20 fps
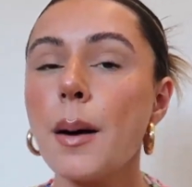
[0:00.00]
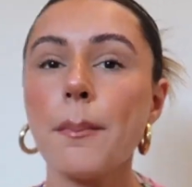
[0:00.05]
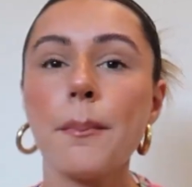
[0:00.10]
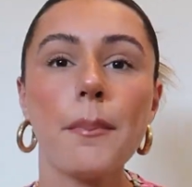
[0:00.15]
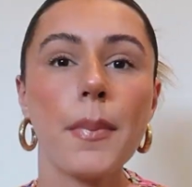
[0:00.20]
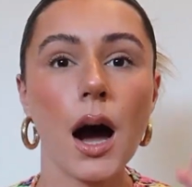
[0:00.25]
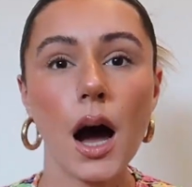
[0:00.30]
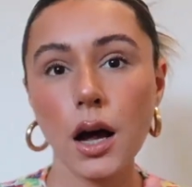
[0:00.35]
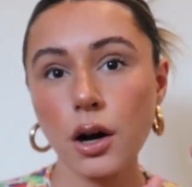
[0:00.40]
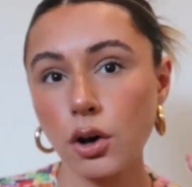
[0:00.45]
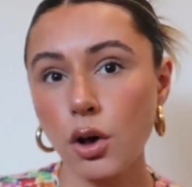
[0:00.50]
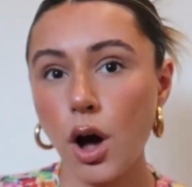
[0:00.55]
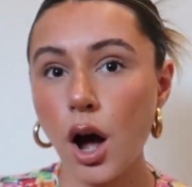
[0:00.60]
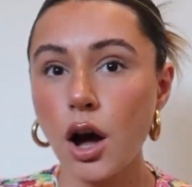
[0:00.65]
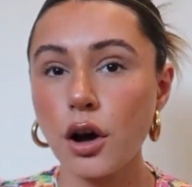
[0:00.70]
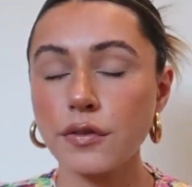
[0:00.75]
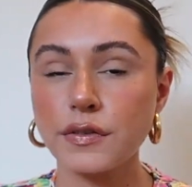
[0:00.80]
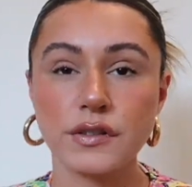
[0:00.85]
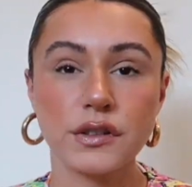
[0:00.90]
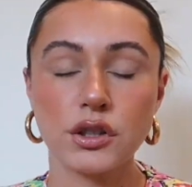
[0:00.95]
model
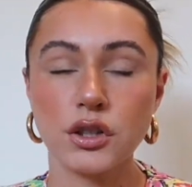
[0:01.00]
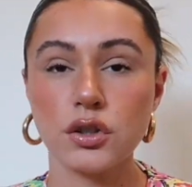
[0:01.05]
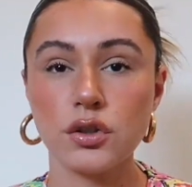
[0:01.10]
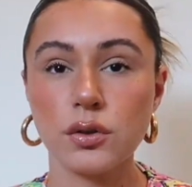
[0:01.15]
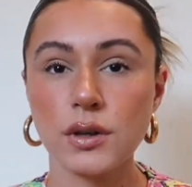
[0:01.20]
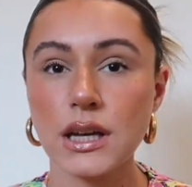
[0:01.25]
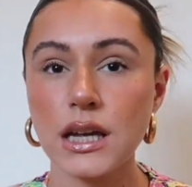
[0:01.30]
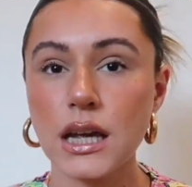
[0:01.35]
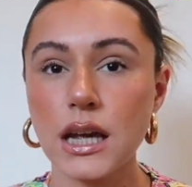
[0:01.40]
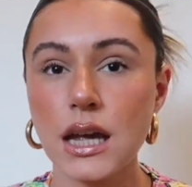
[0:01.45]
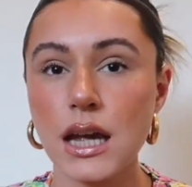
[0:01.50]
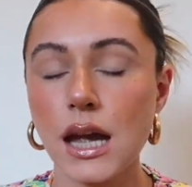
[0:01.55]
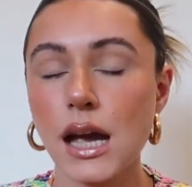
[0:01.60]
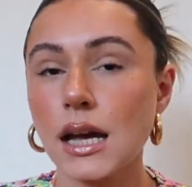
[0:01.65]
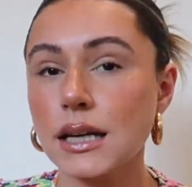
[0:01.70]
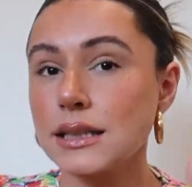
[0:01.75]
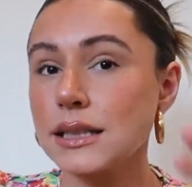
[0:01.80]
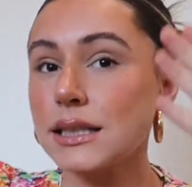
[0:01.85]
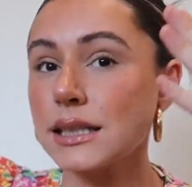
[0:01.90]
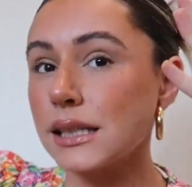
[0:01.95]
off
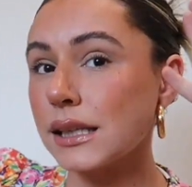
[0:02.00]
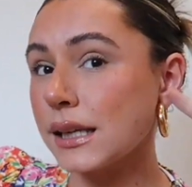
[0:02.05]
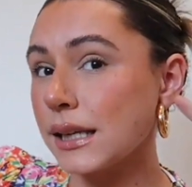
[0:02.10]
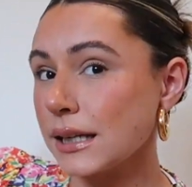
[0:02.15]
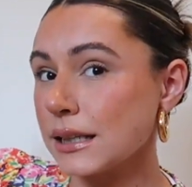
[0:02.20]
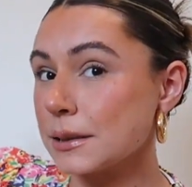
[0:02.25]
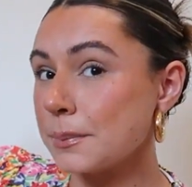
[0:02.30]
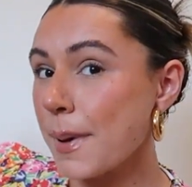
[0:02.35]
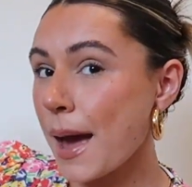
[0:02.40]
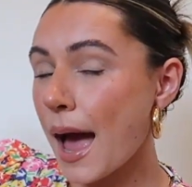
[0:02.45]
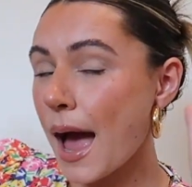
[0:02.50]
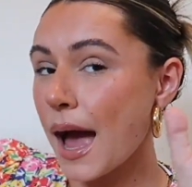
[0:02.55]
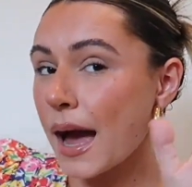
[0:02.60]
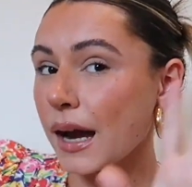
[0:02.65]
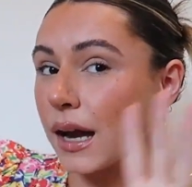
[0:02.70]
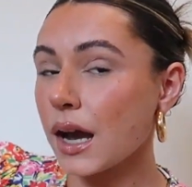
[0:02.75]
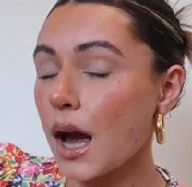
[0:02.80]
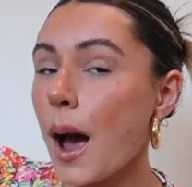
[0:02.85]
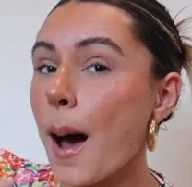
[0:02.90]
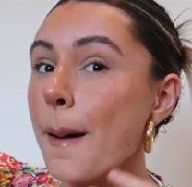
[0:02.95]
duty, slicked
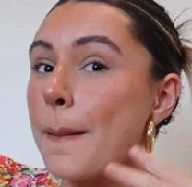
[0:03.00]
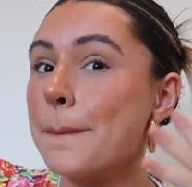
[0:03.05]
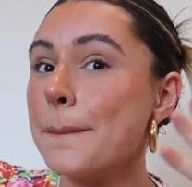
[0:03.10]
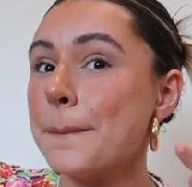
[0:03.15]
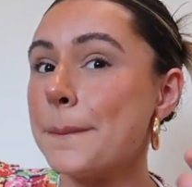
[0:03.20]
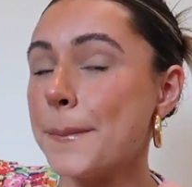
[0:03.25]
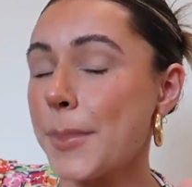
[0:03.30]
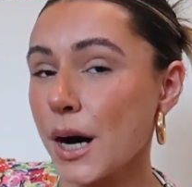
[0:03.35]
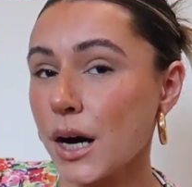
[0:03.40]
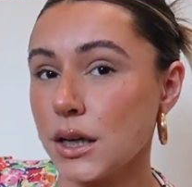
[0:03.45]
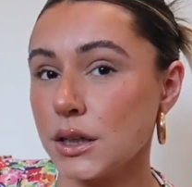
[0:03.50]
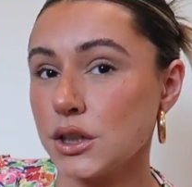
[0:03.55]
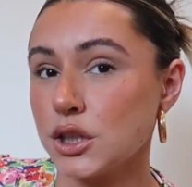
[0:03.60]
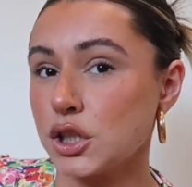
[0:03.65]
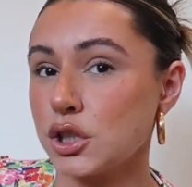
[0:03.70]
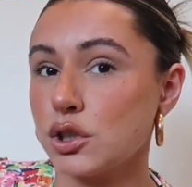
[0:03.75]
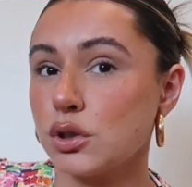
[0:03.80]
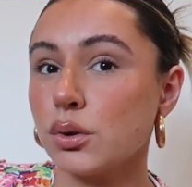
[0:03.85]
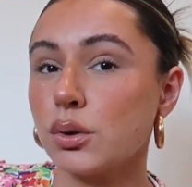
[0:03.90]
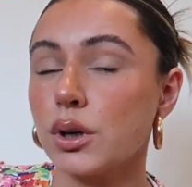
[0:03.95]
back bun
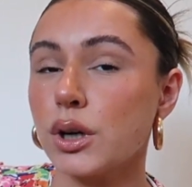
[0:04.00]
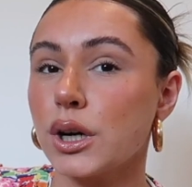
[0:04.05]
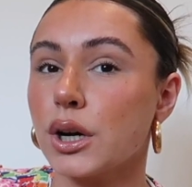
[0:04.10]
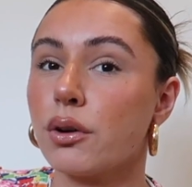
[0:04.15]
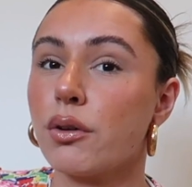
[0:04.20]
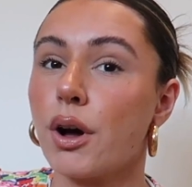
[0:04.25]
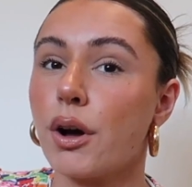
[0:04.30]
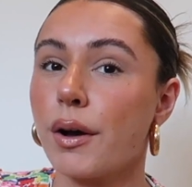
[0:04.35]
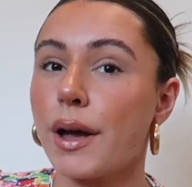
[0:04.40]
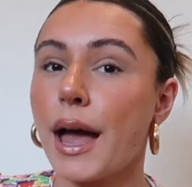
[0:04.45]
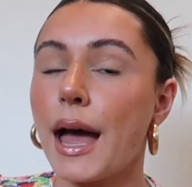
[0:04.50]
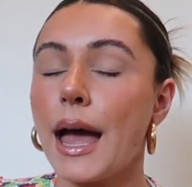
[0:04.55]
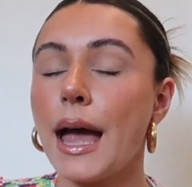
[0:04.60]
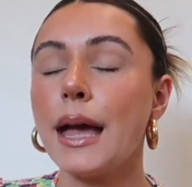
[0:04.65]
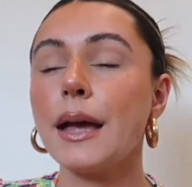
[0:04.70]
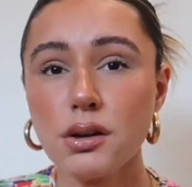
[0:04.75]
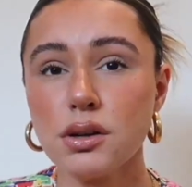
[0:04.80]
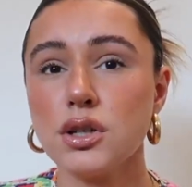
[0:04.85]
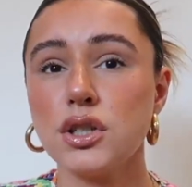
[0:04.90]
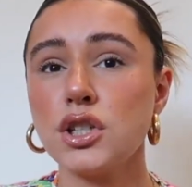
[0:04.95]
tutorial, okay?